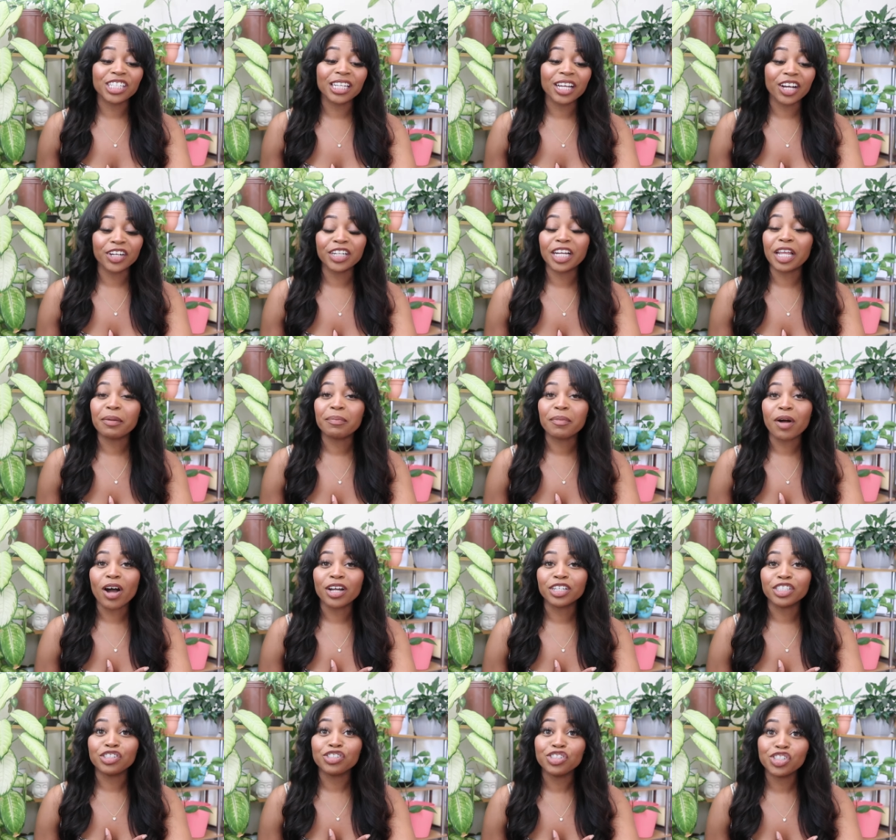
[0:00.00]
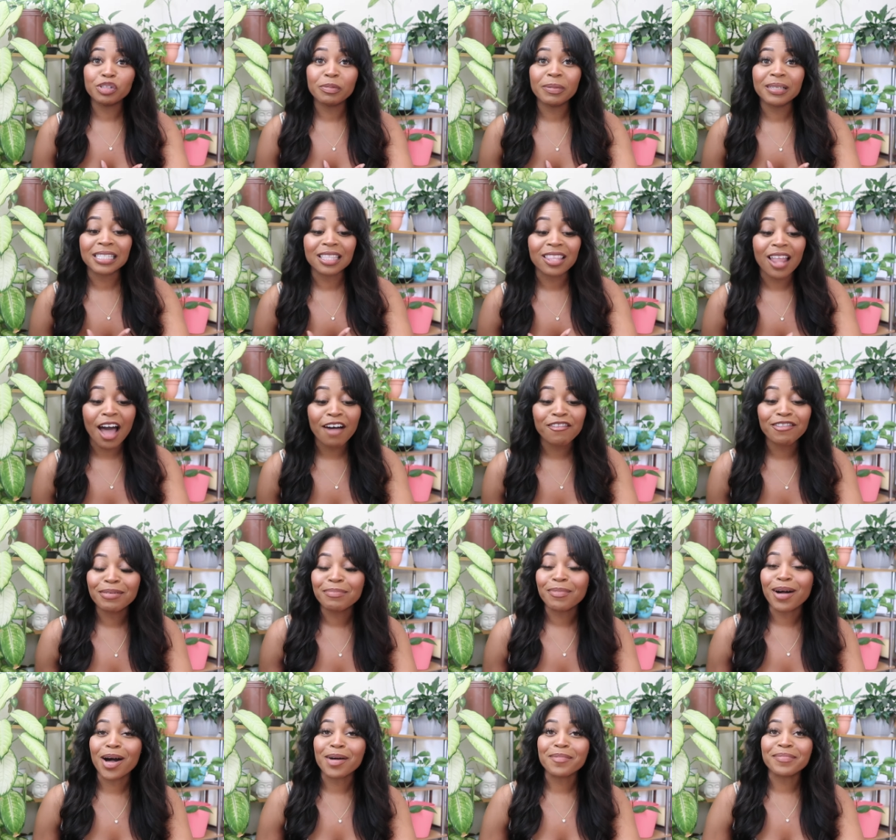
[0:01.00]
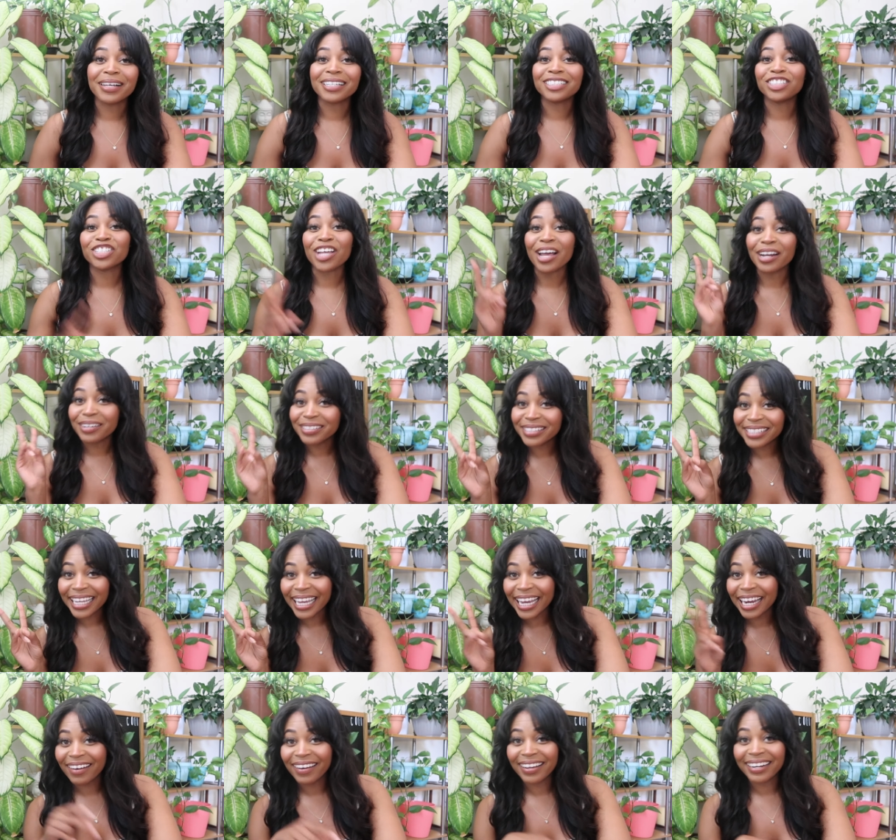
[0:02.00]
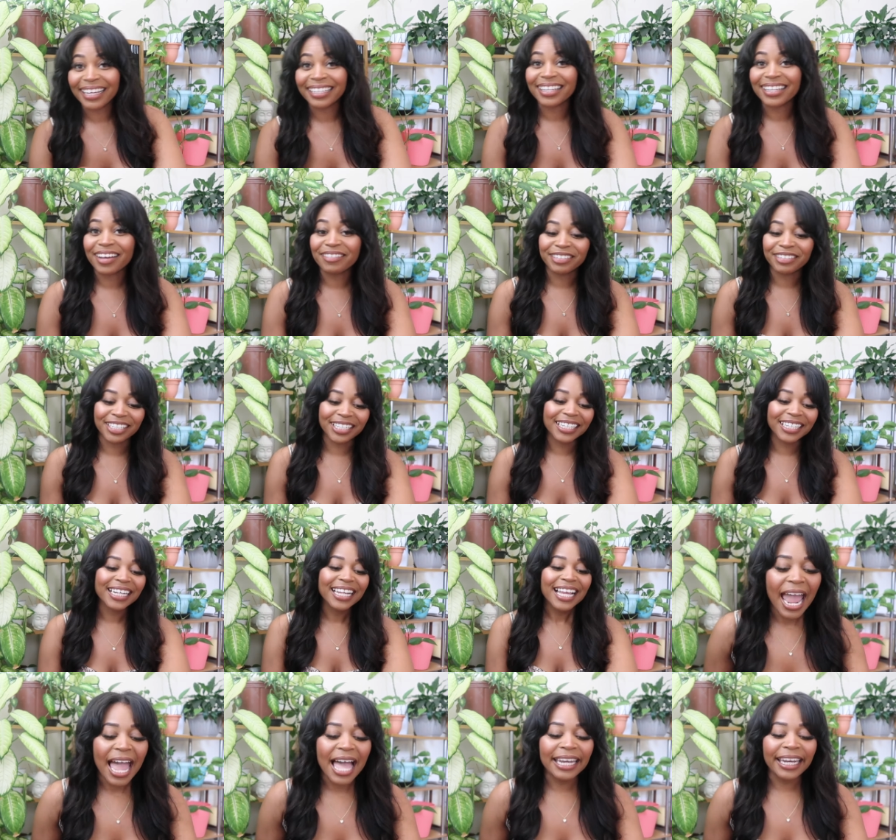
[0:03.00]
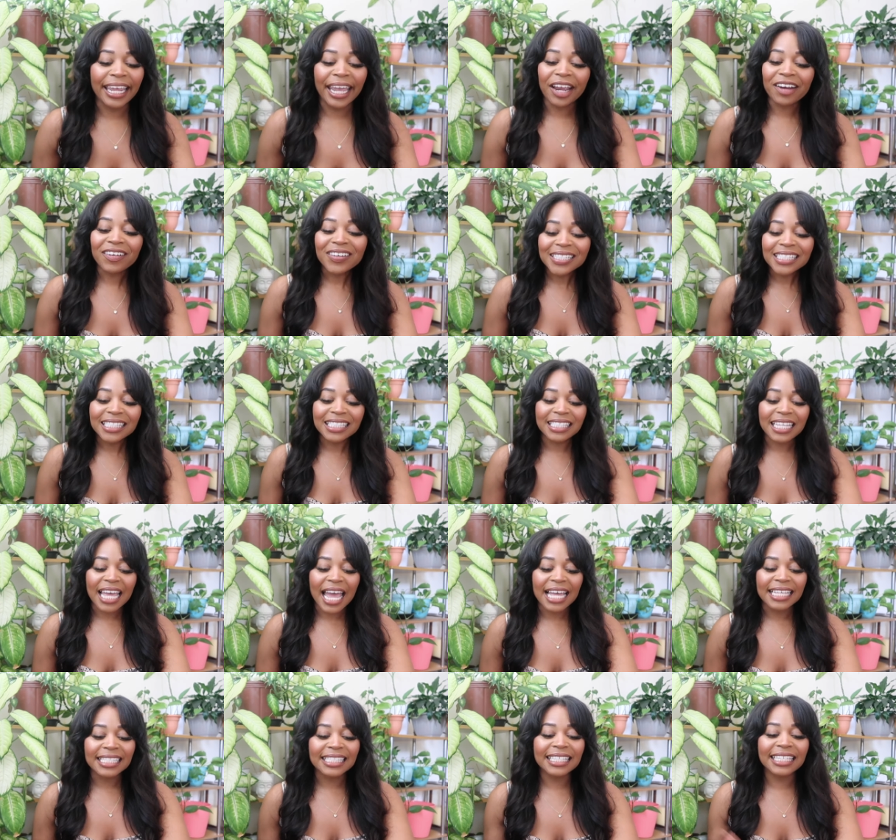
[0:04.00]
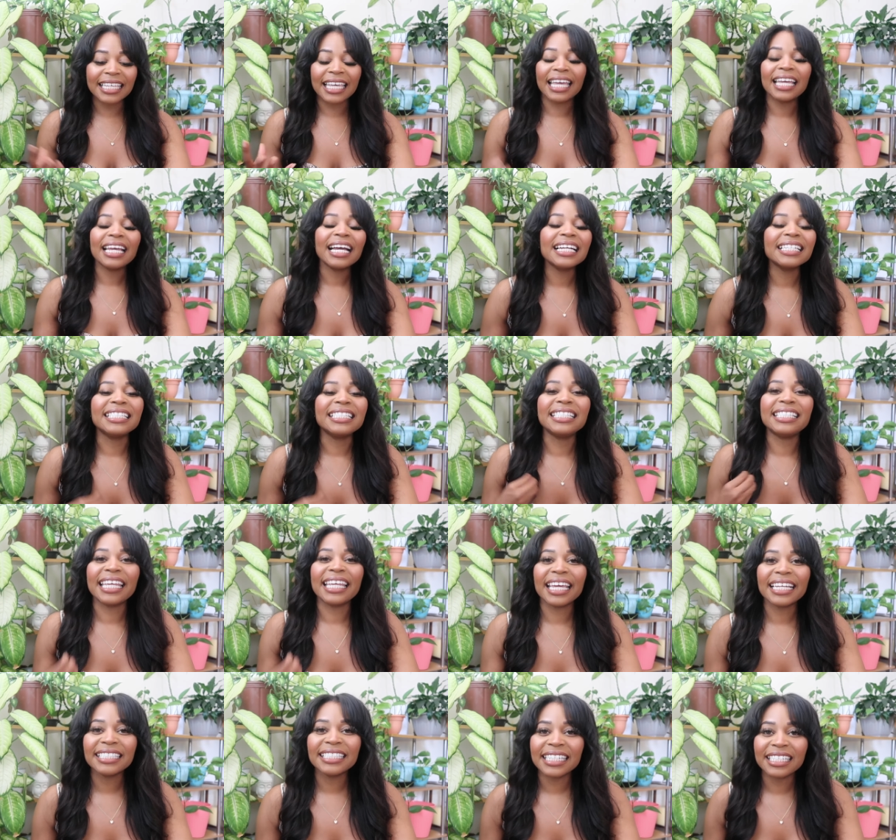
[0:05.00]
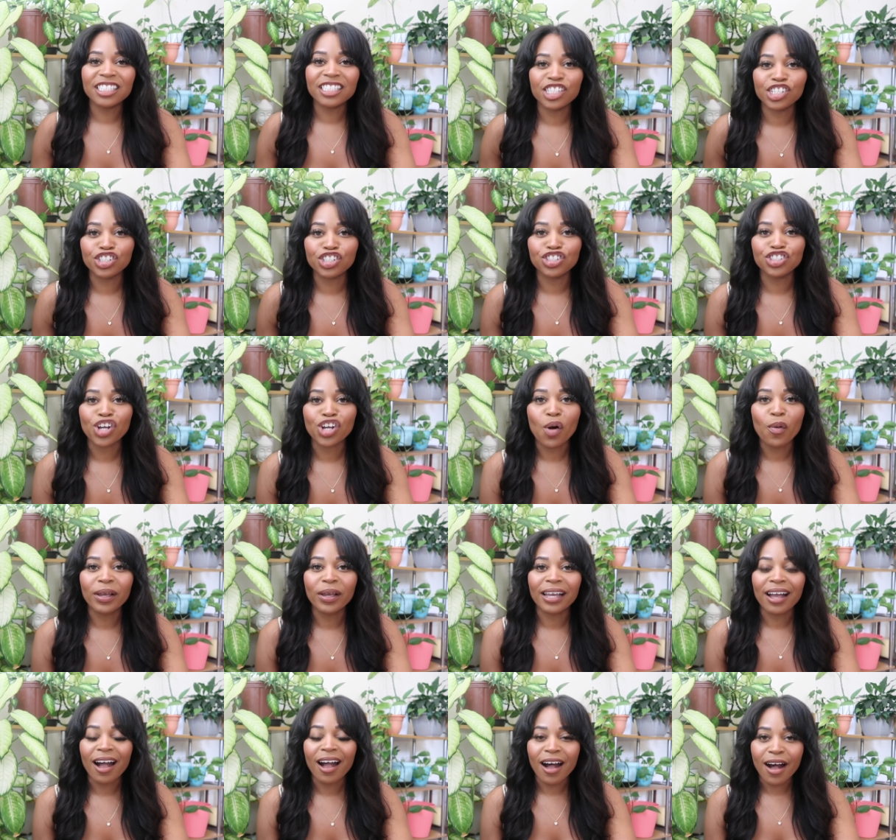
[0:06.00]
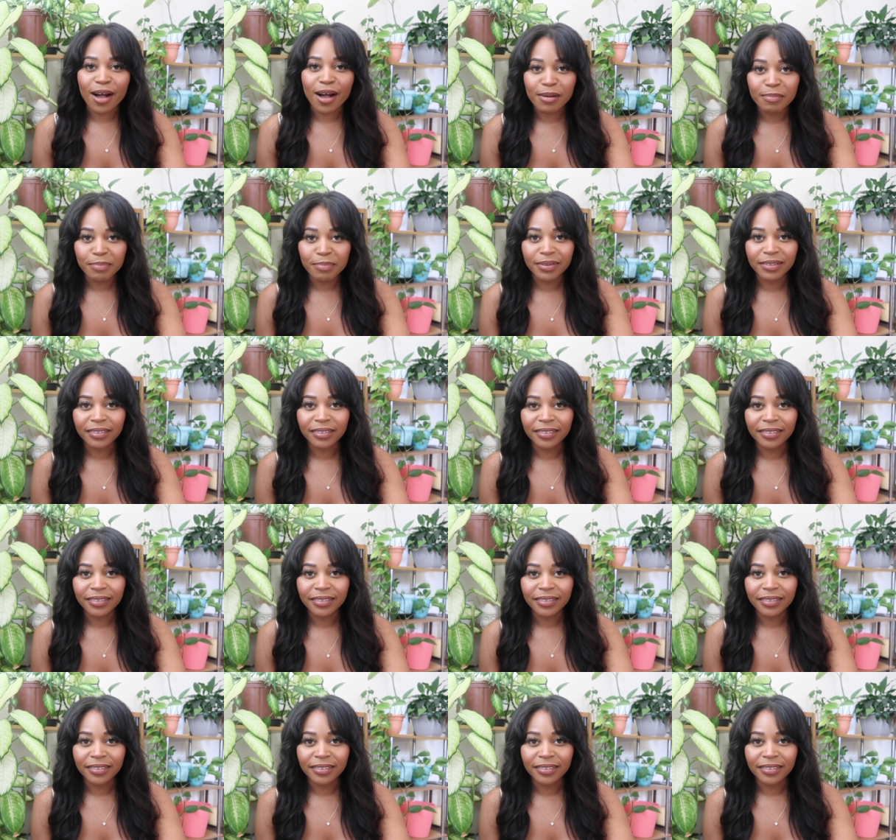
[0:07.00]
Her name on YouTube is Lava Mama. Shout out to Erin, I love her. And Erin says, get addicted to showing up.